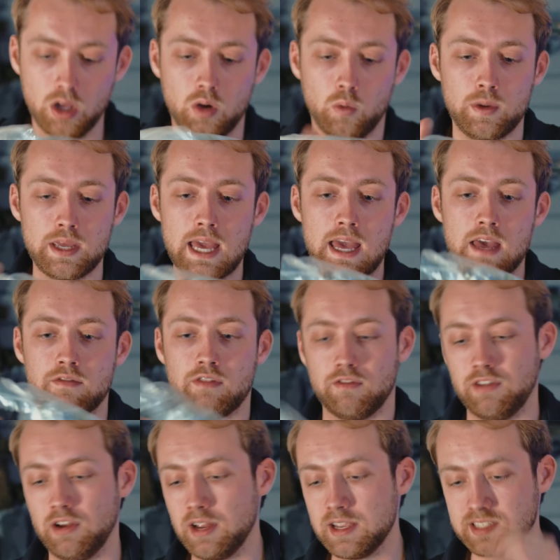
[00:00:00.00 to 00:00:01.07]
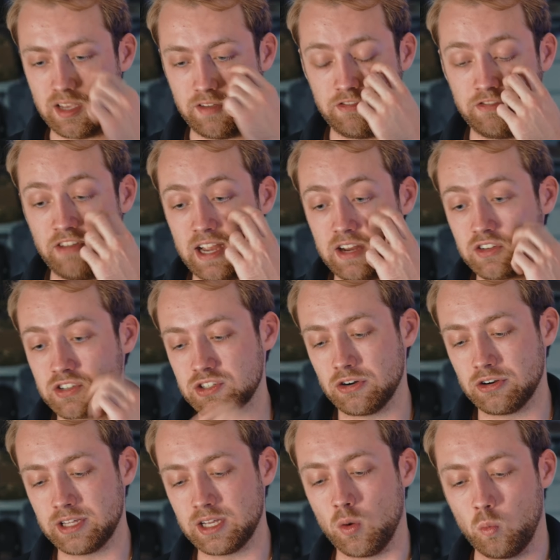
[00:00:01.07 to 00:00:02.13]
We have various fire
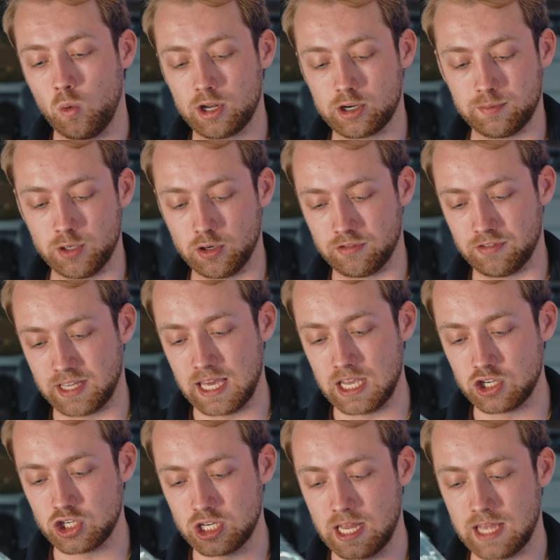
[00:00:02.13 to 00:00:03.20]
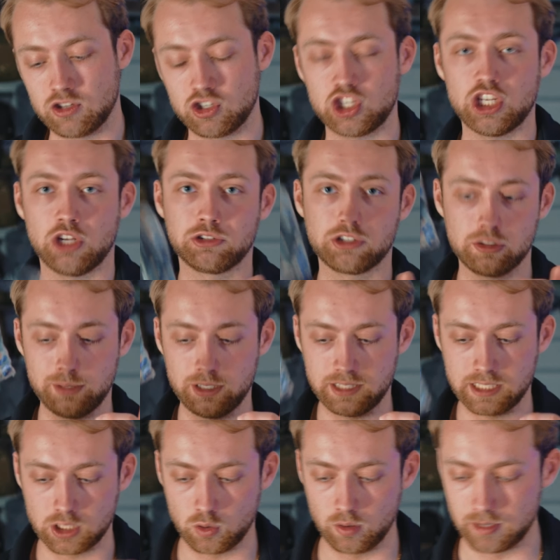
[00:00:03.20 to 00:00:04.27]
starting, water purification, and shelter
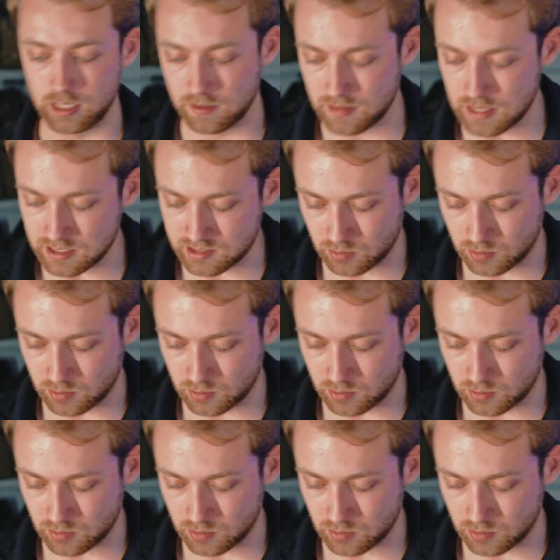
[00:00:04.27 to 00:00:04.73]
building equipment in this.